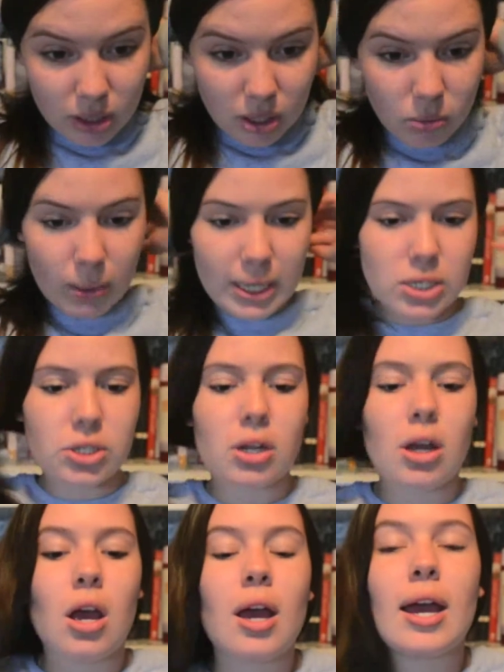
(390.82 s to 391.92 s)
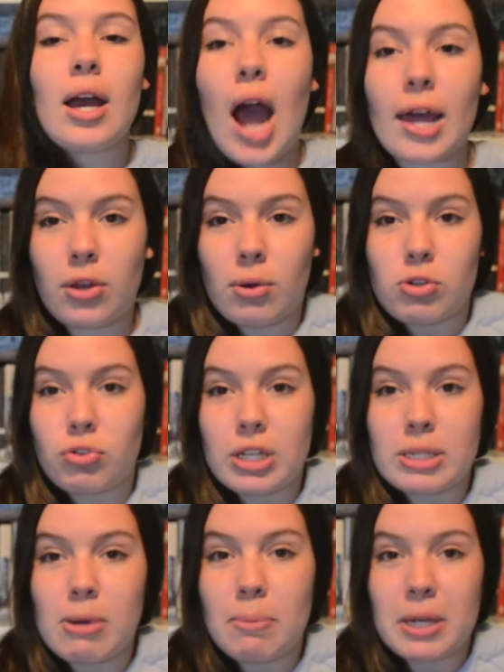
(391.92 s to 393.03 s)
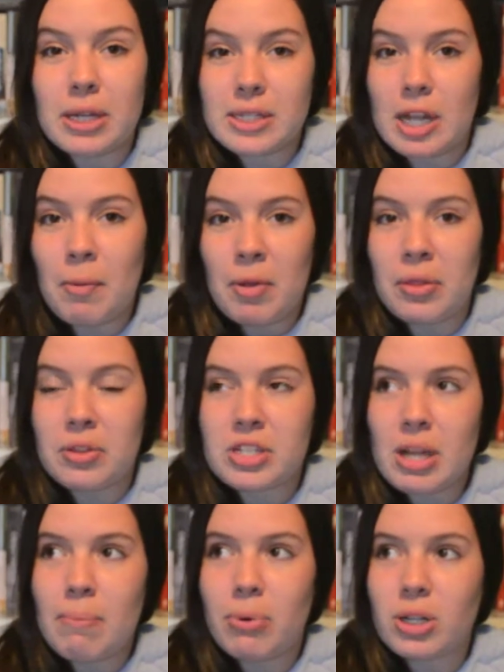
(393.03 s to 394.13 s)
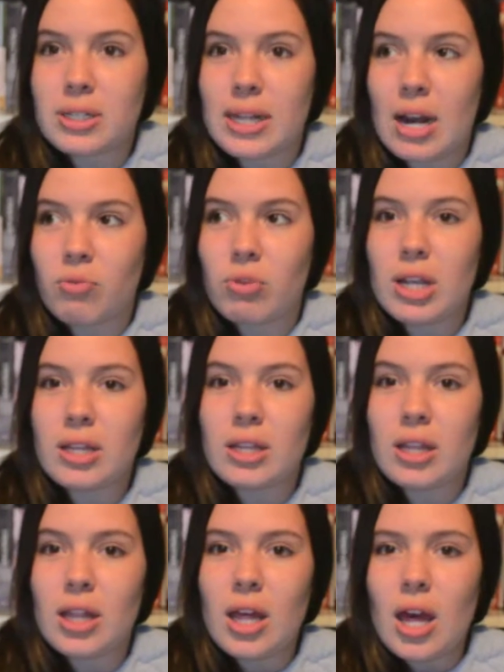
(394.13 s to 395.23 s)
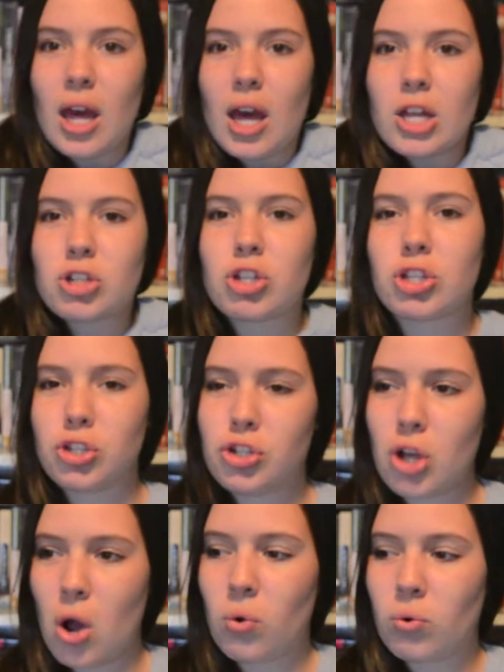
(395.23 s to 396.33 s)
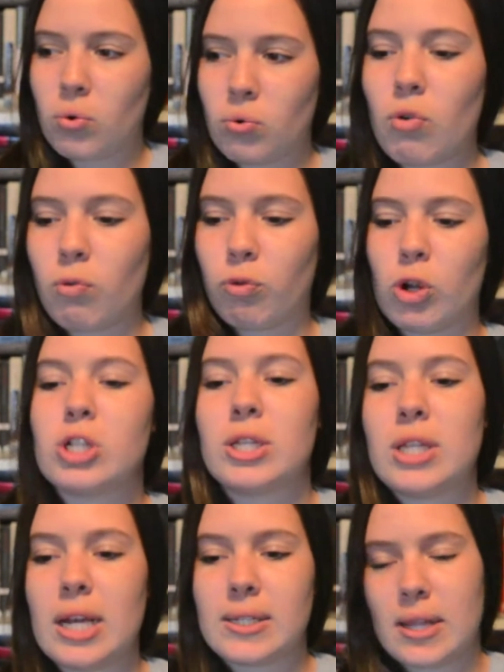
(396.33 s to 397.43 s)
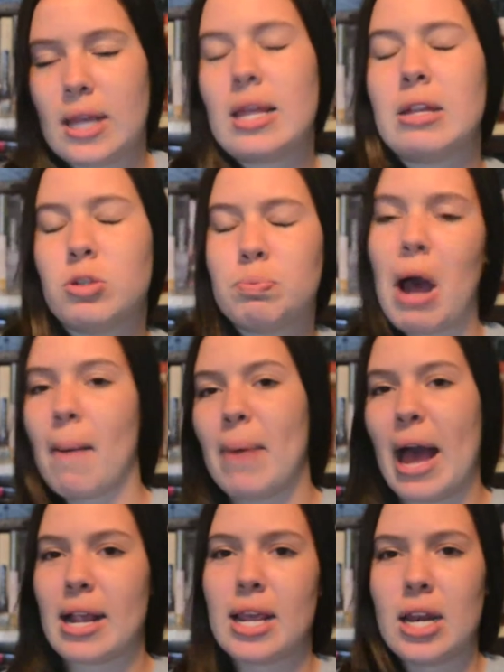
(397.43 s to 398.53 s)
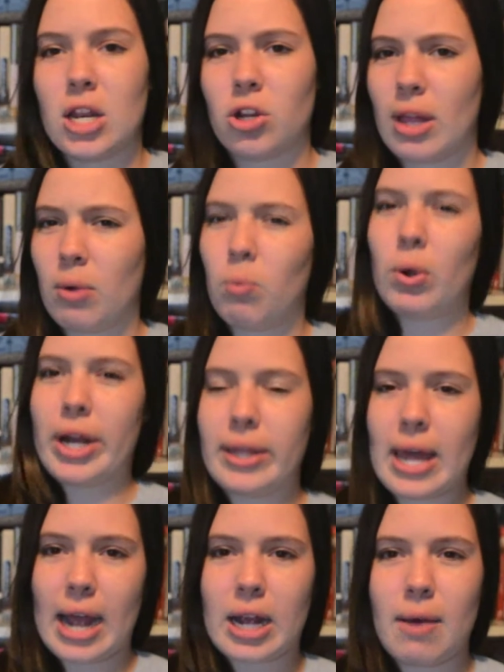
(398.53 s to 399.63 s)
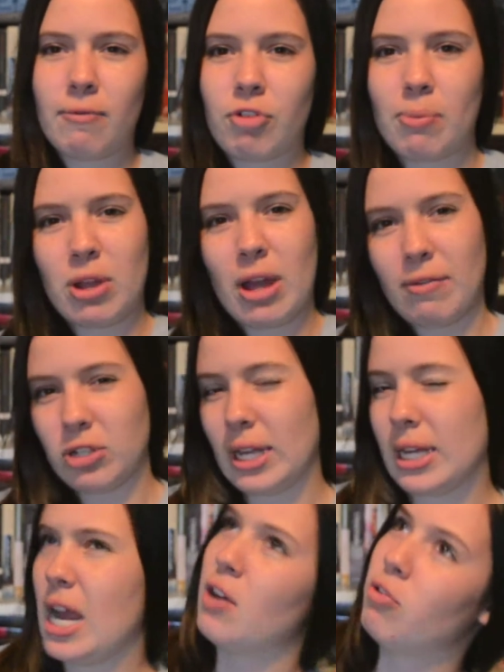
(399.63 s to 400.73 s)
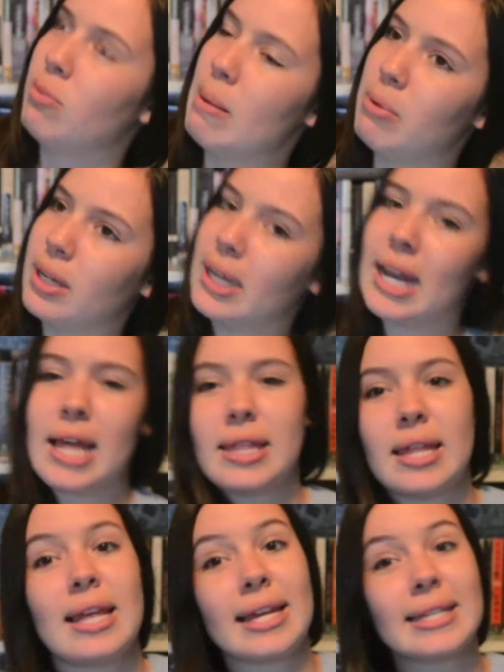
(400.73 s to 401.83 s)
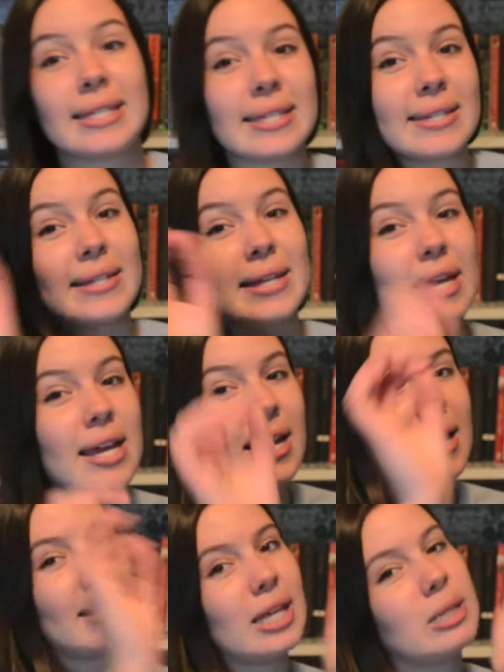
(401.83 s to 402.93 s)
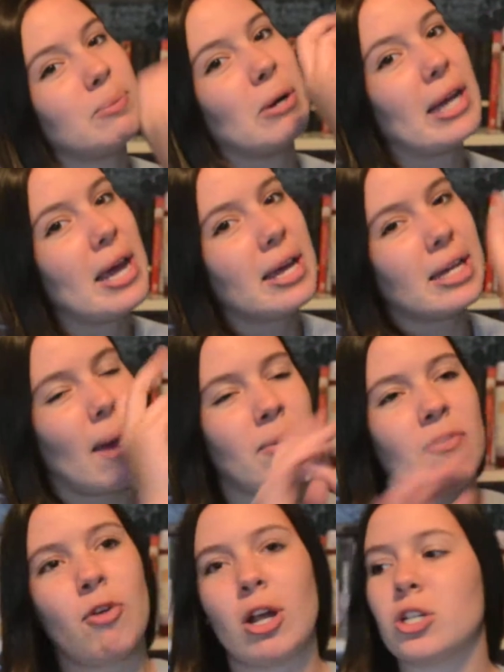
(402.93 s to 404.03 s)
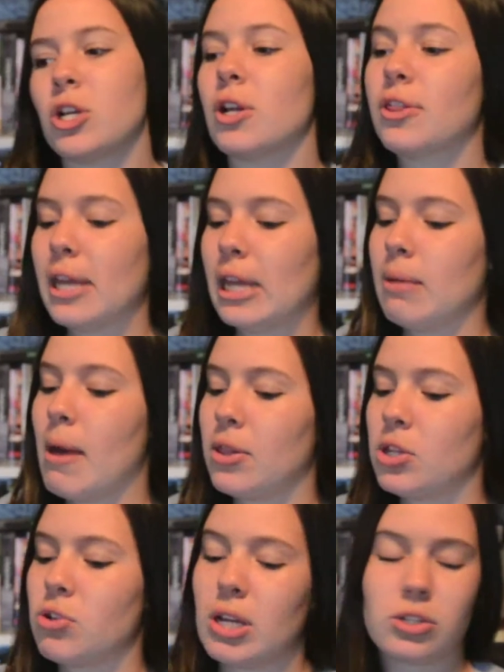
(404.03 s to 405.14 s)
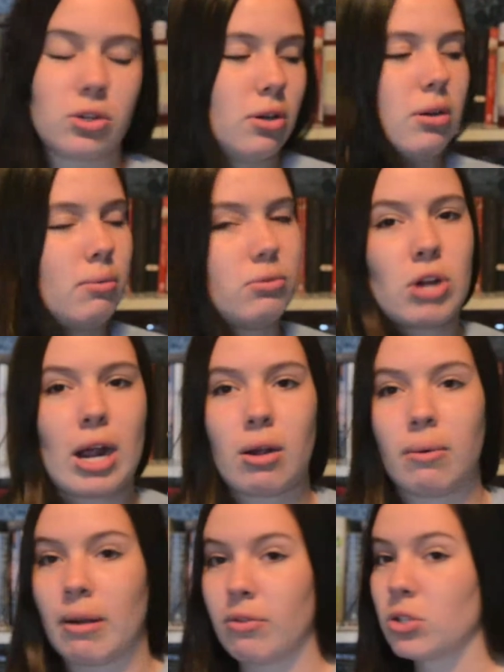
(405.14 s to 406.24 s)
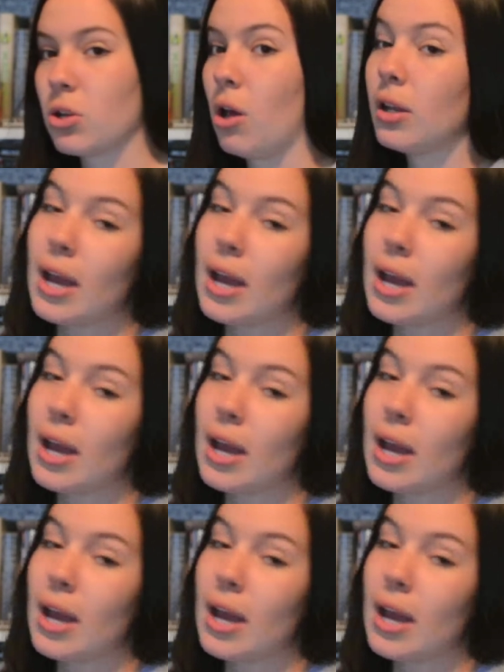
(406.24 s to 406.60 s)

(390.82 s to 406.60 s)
which I thought was really smart, because some books that I read just don't refer to things and then they just pop back in and you're like, where did that come from? You have to, like, kind of remember again. And then they consistently, in this book, kept referring to her thinking about the tracer or tracker or whatever it's called.